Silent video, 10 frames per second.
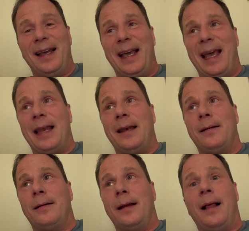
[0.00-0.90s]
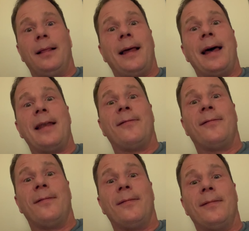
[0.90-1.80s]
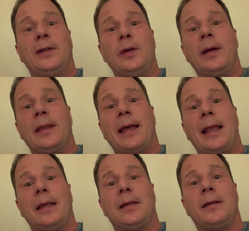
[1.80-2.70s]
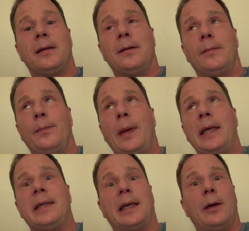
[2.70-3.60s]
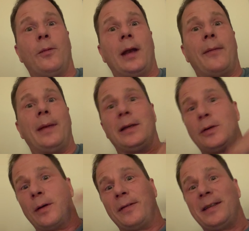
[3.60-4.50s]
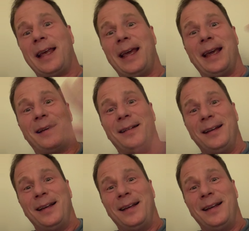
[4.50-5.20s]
And a lot of doing that is basically what I've been sort of saying